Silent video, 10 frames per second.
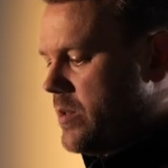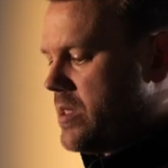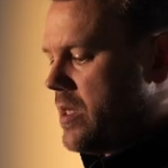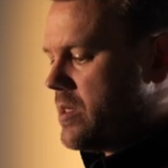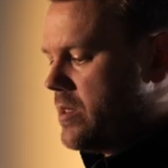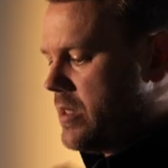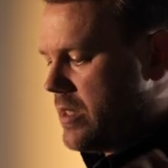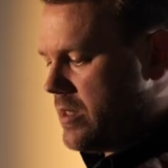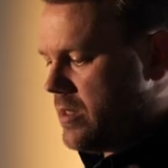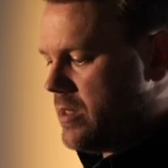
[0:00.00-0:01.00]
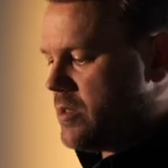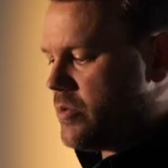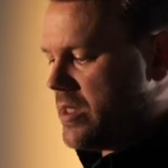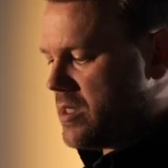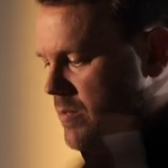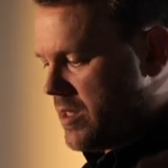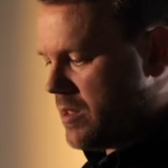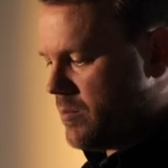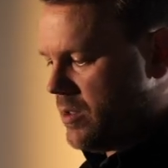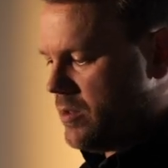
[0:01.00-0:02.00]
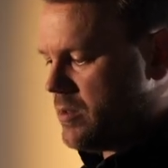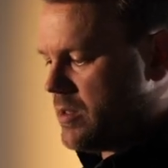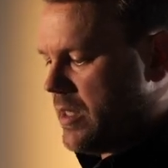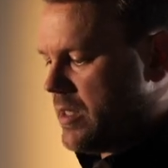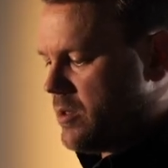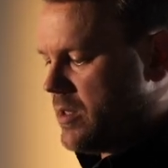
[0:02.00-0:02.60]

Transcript: we set in the transmitting mode and